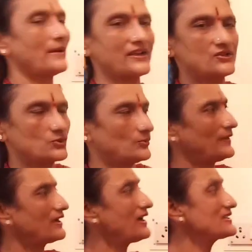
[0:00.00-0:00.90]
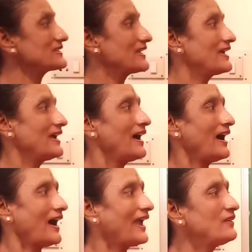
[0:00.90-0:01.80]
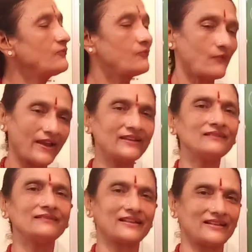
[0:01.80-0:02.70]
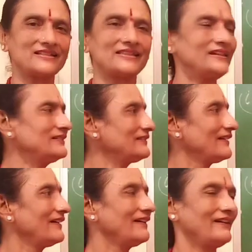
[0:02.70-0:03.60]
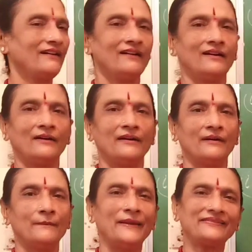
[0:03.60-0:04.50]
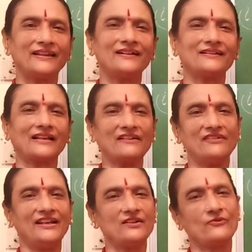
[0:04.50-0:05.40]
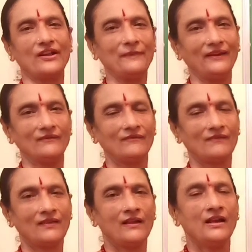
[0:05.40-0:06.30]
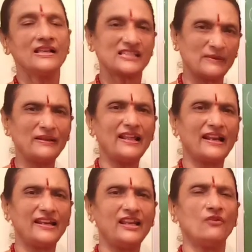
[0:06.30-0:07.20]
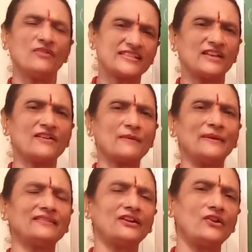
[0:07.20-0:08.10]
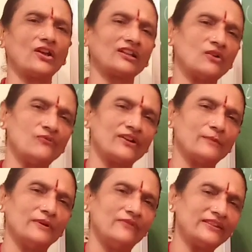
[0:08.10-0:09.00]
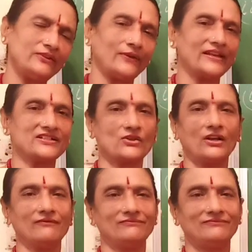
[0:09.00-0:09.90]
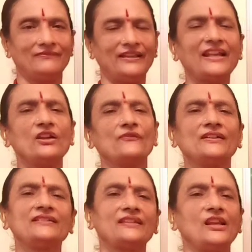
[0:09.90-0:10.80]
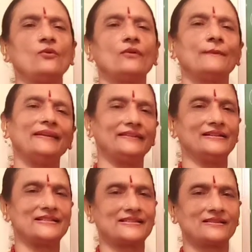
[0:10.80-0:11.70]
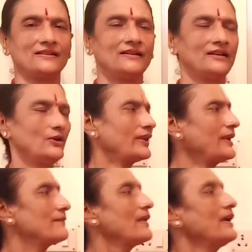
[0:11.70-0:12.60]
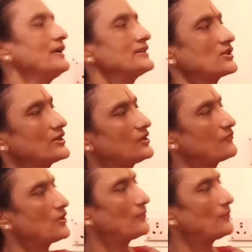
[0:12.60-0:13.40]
by 2 because I find that is the method convenient for me. Similarly, whichever method you are comfortable with, you can solve any of the 3 methods. Okay. So if you